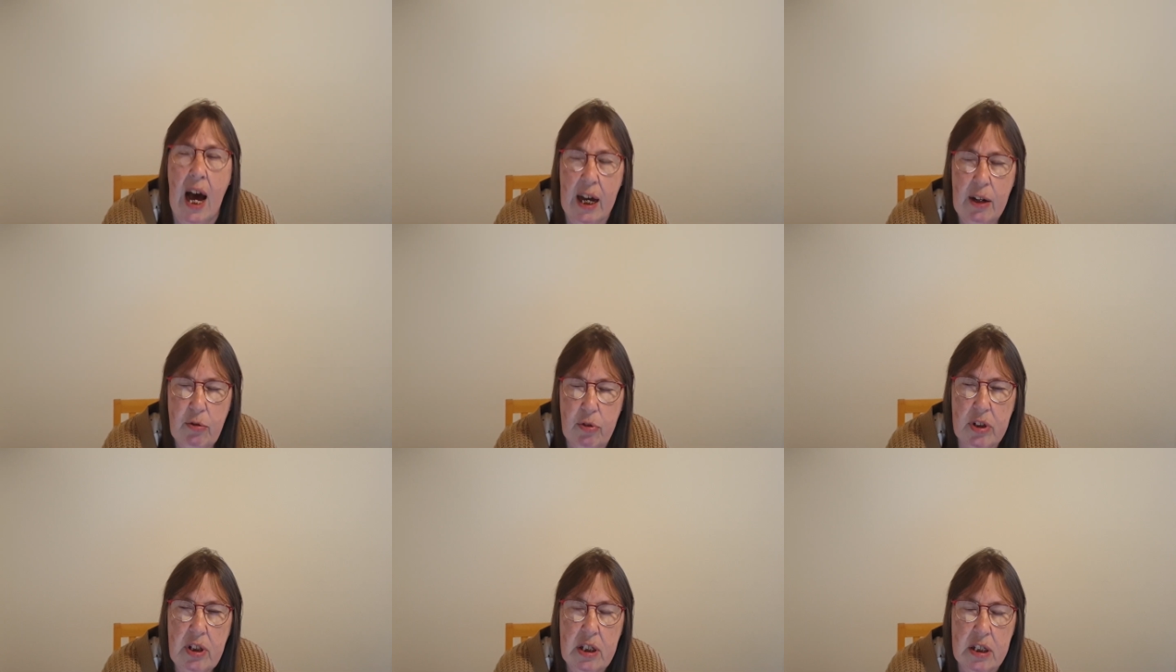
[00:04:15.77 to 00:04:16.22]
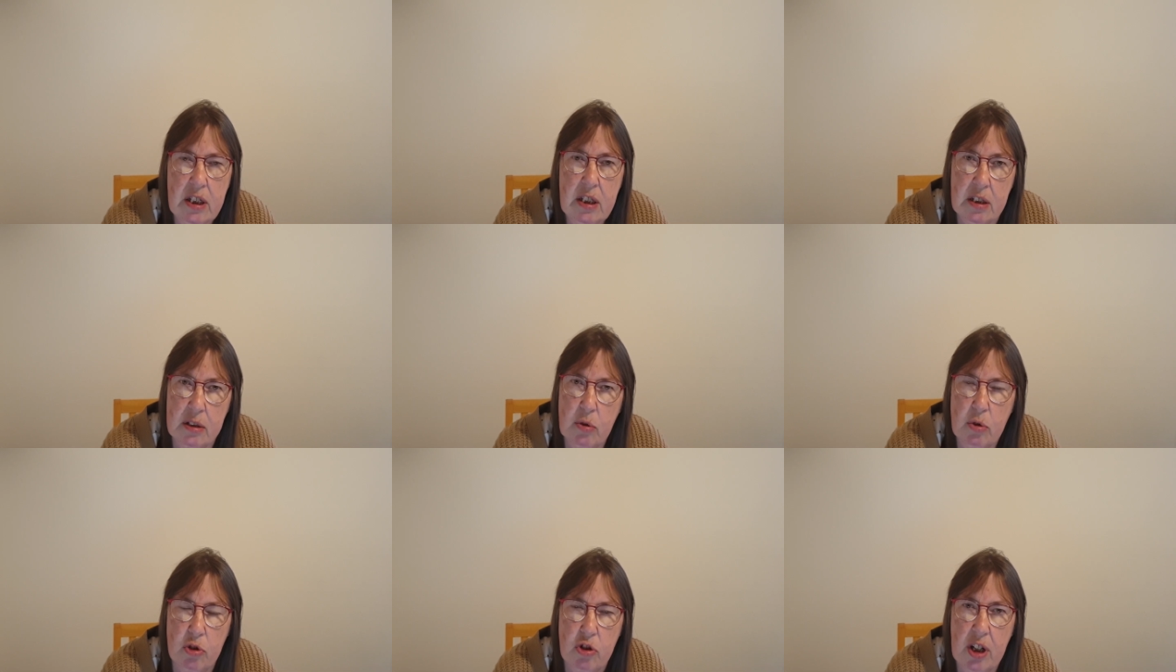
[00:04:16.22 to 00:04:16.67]
I really need
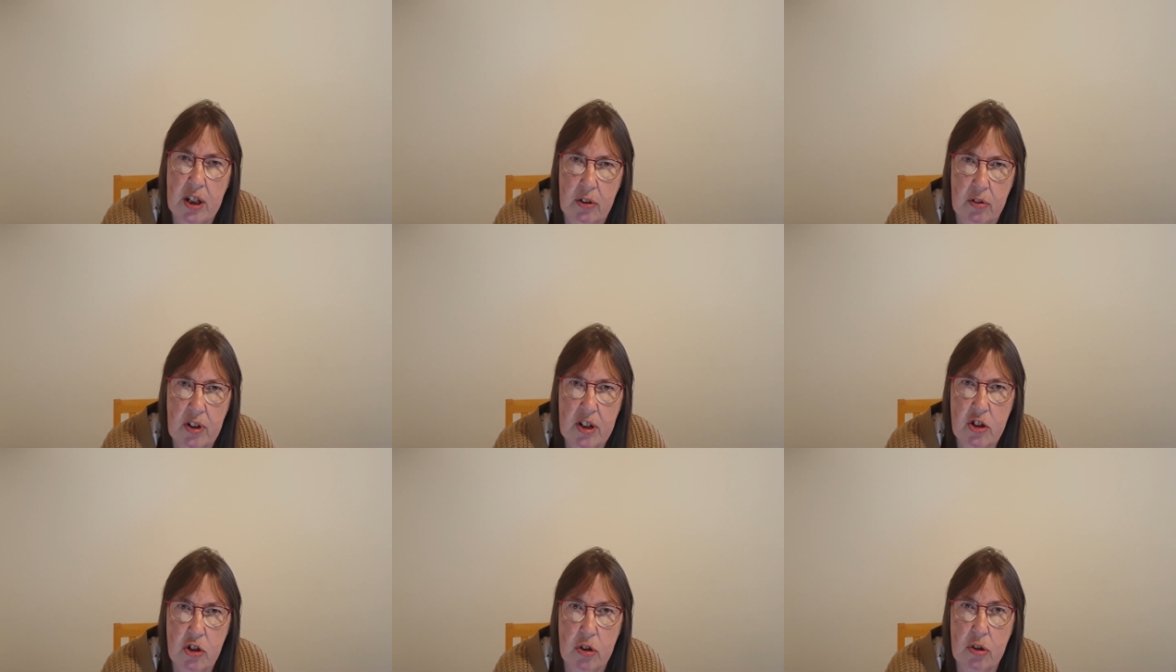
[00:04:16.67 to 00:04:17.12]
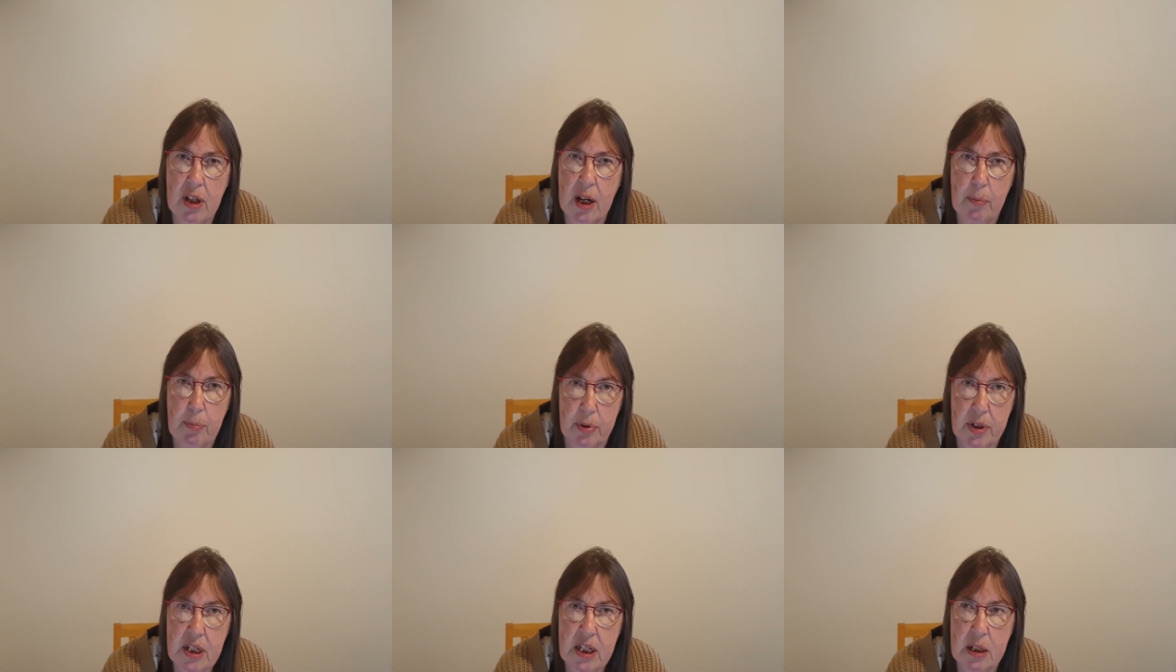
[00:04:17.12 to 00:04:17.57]
to go and try and rescue
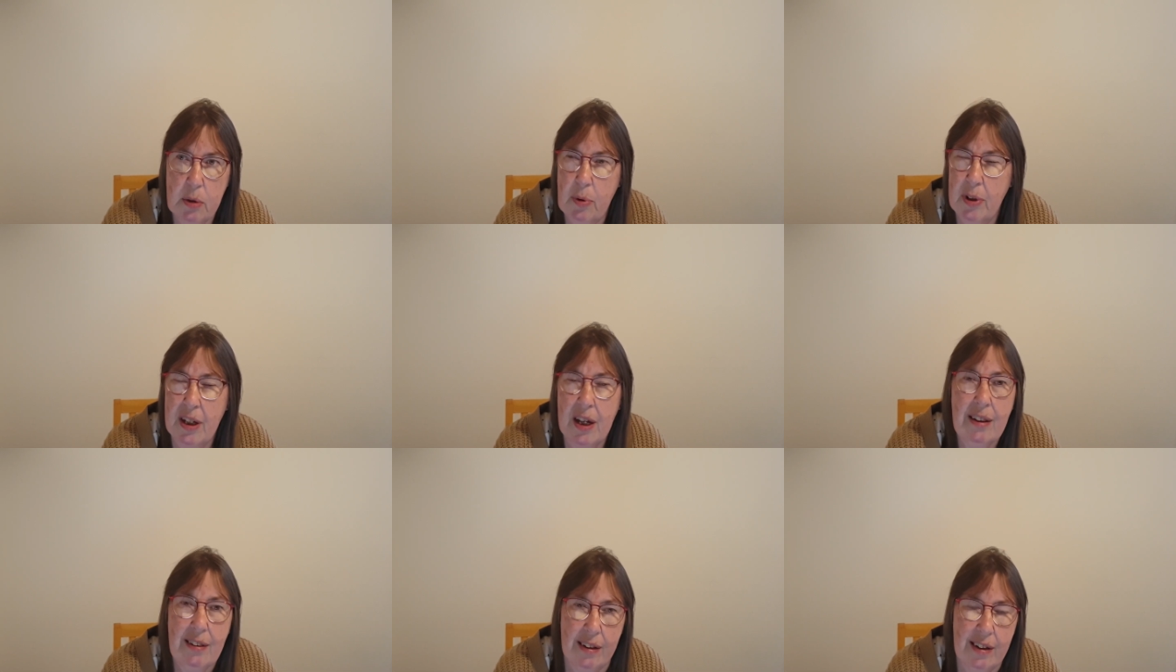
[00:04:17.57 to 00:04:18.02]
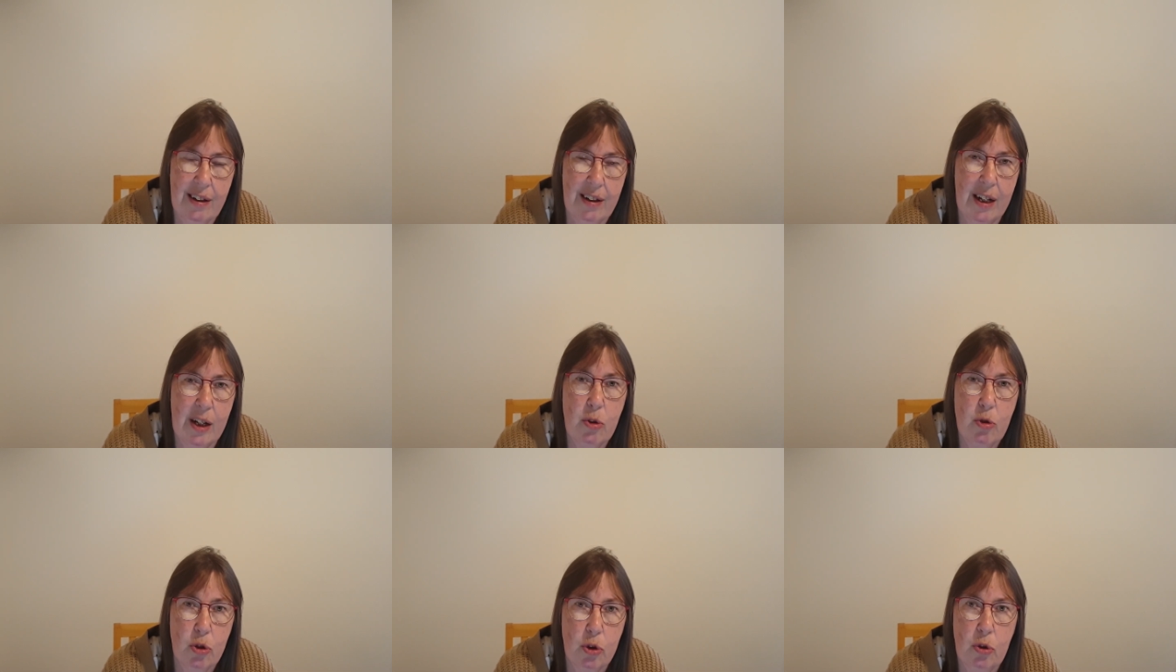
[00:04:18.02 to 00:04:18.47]
that pretty quick and learn
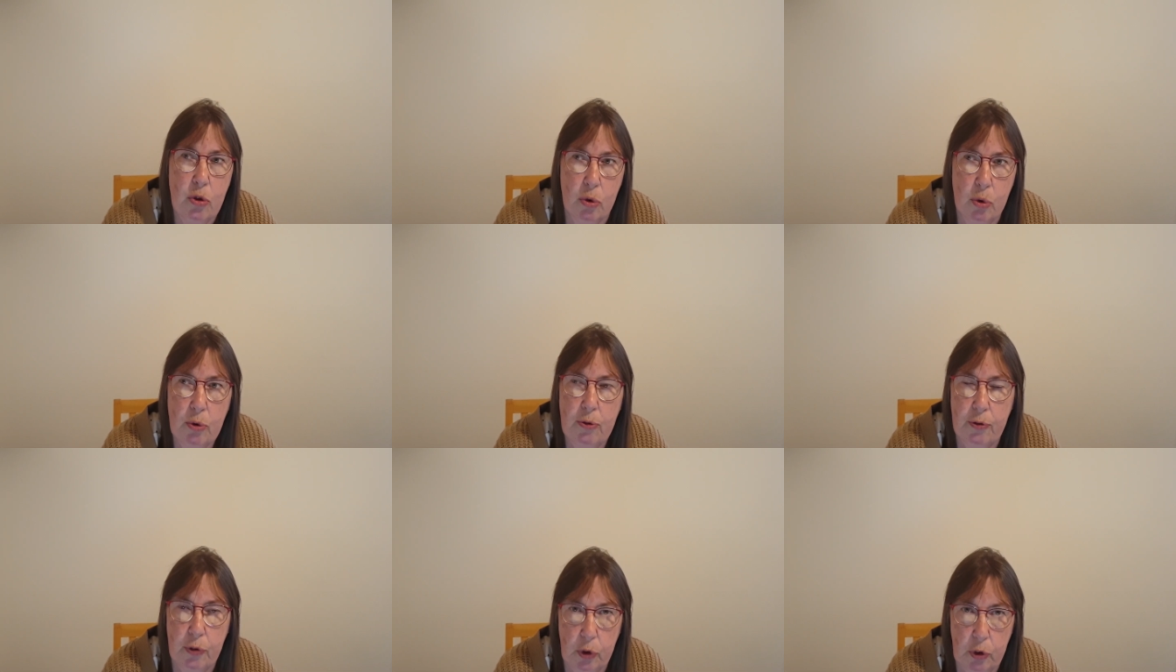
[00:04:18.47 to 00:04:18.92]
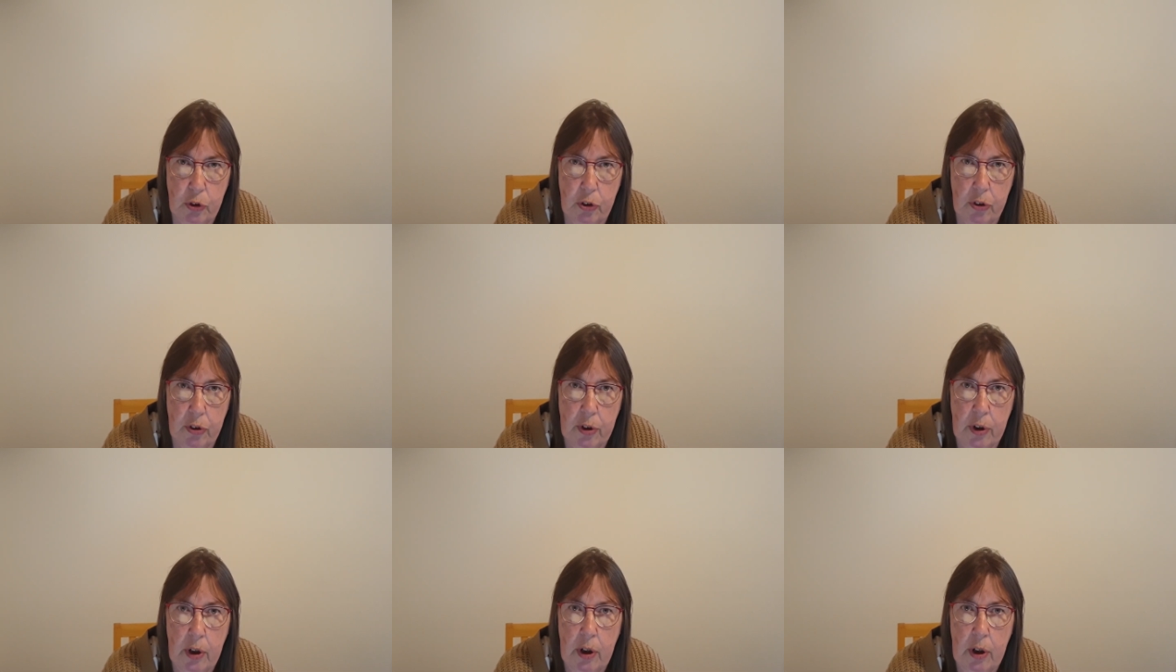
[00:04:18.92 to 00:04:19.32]
how to grow food